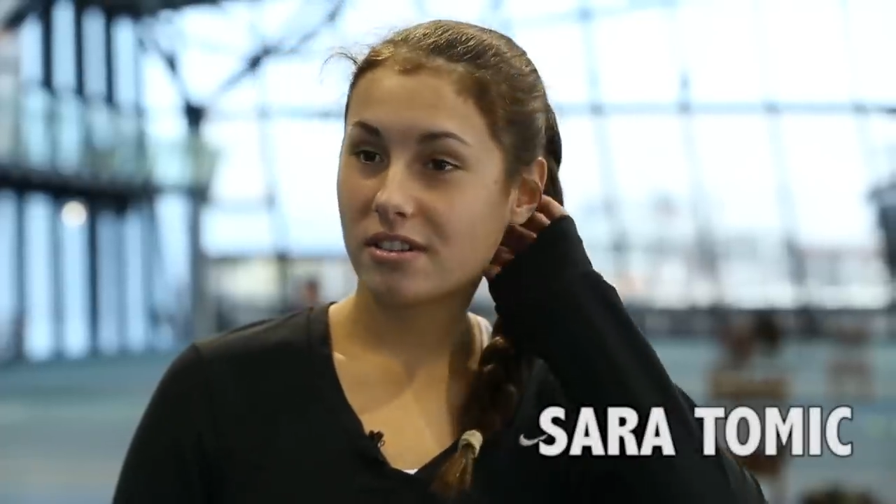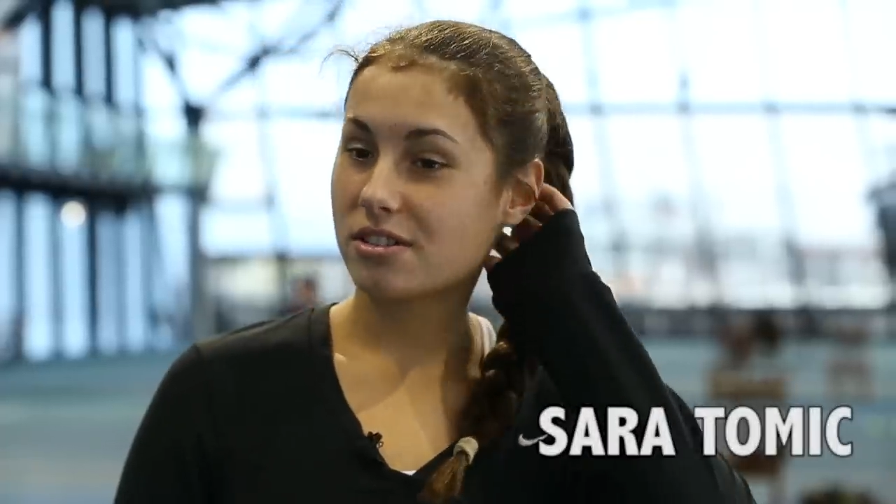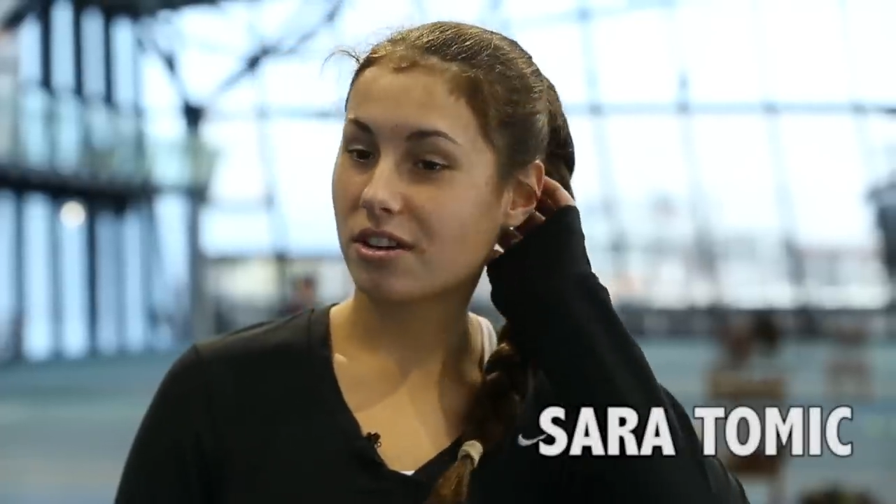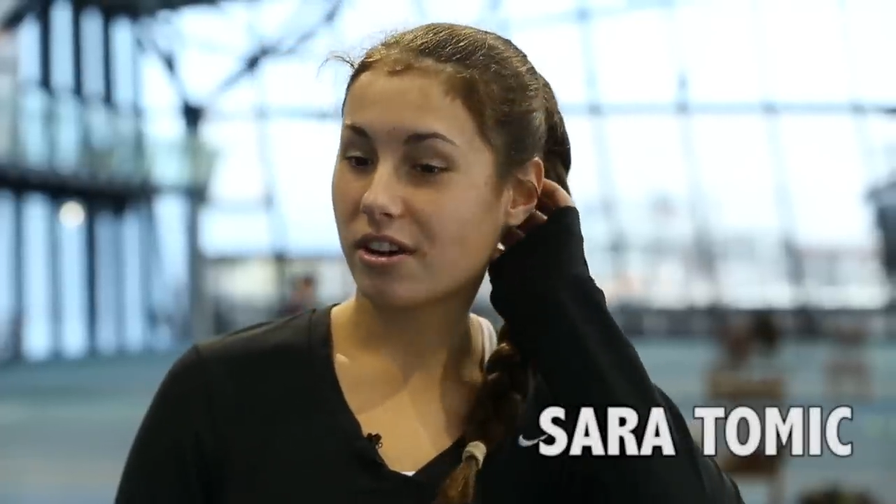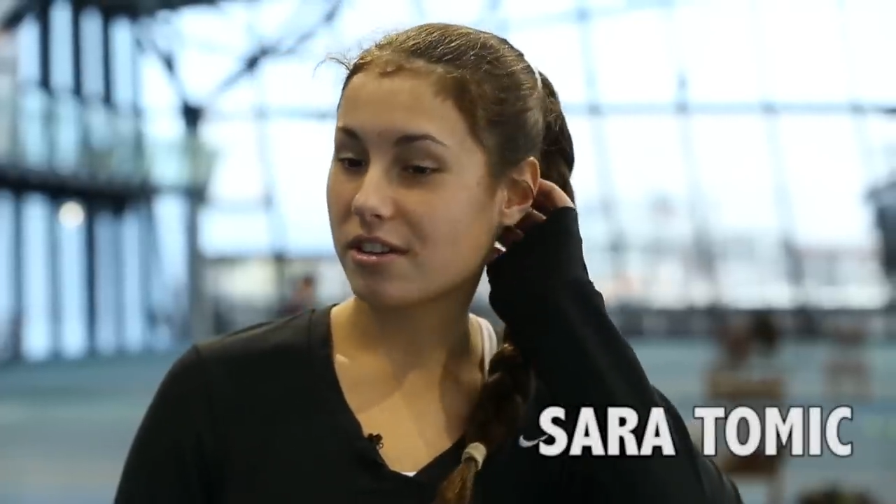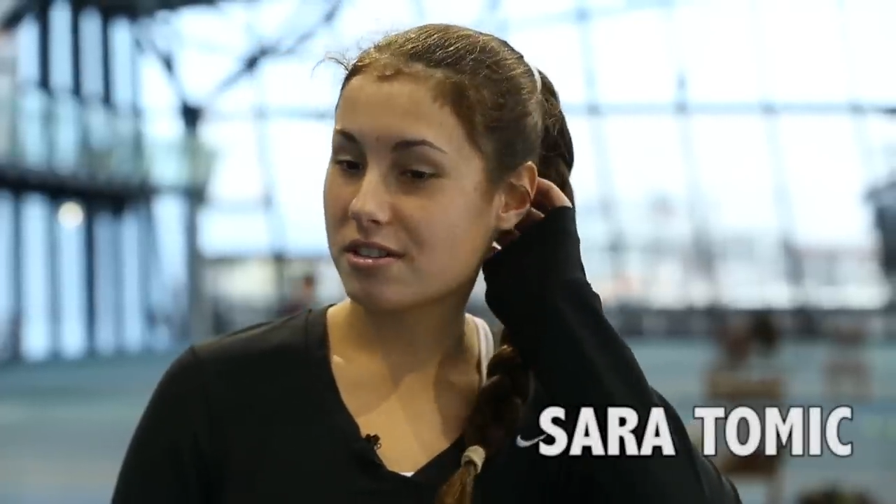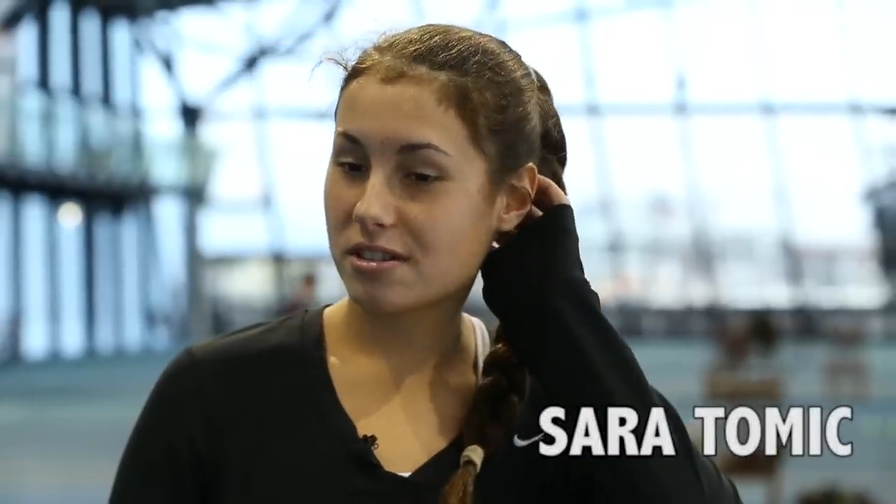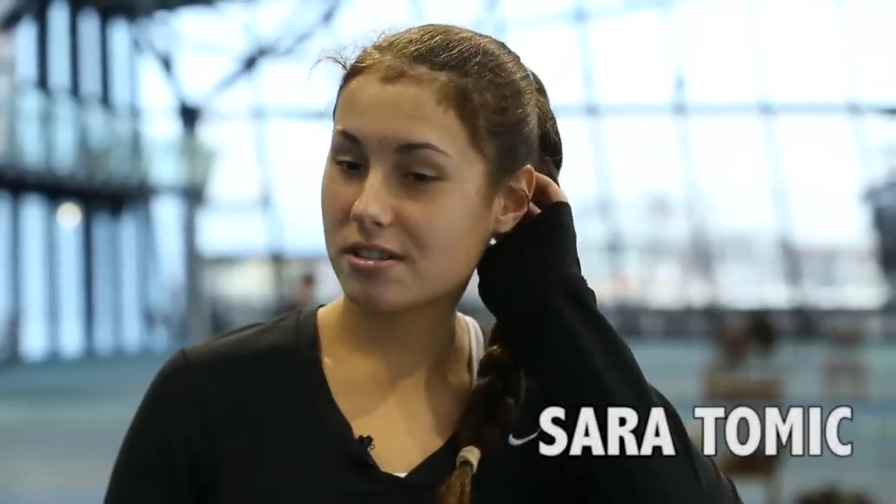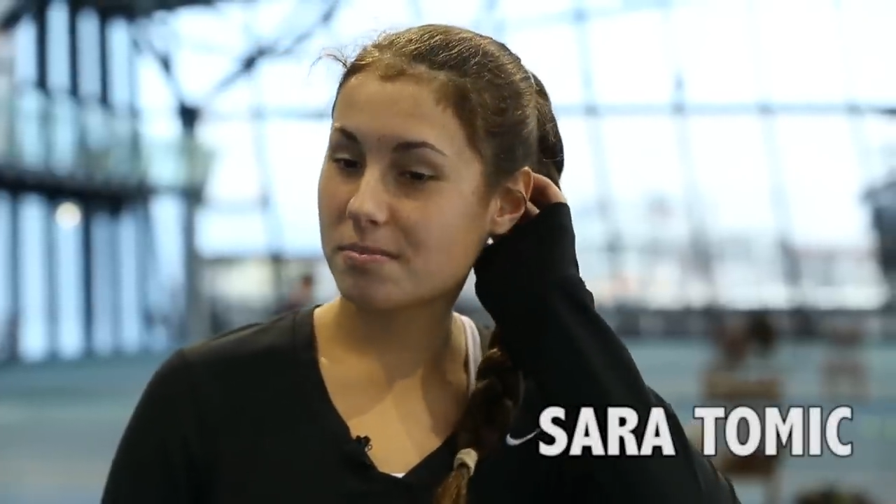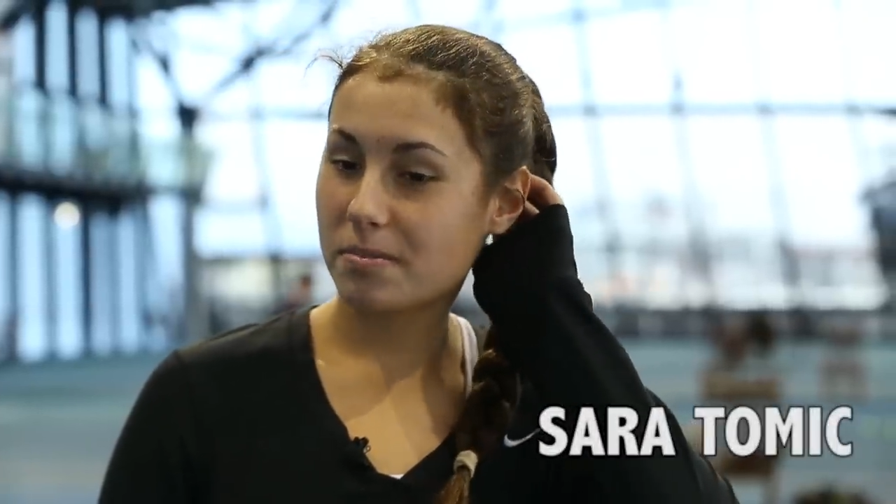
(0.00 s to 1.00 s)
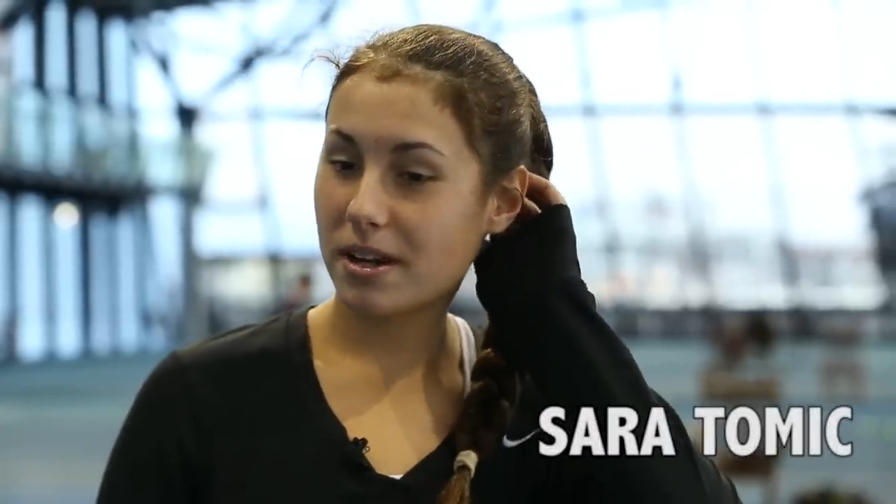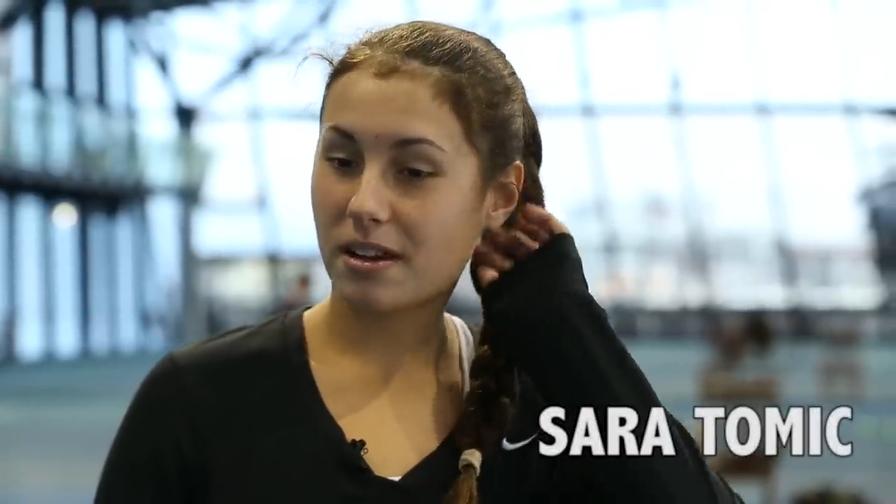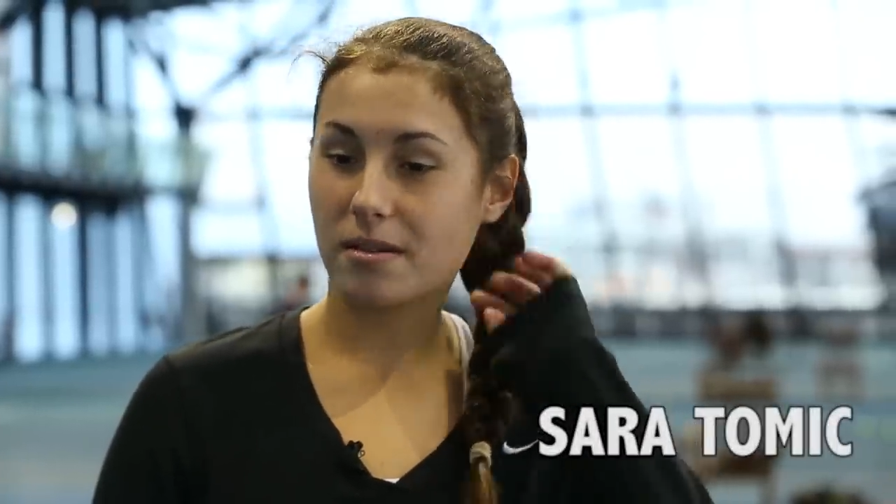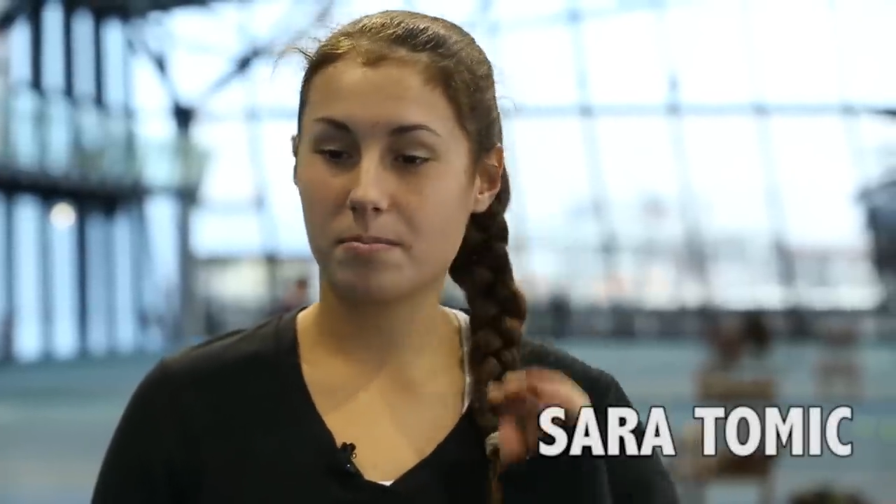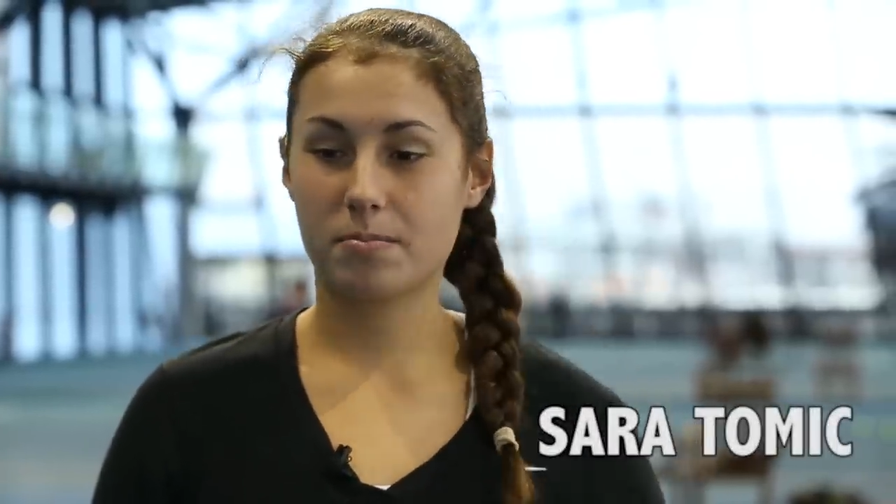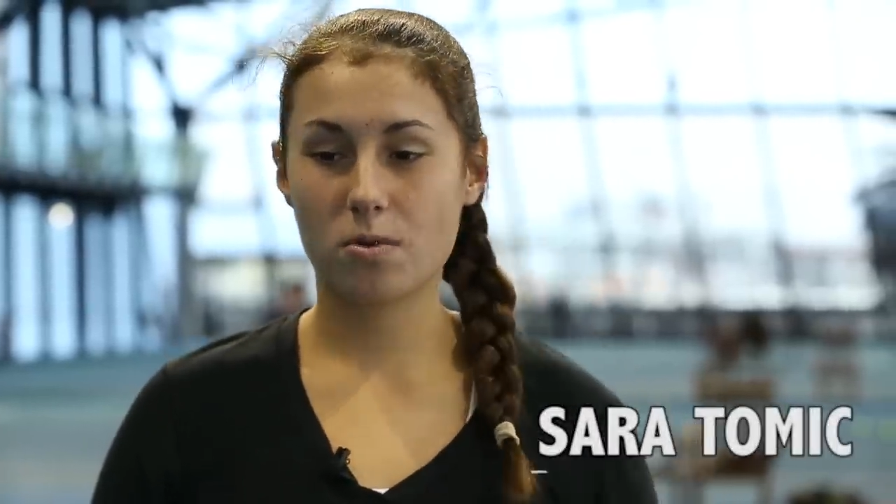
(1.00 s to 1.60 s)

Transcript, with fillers: so it's been a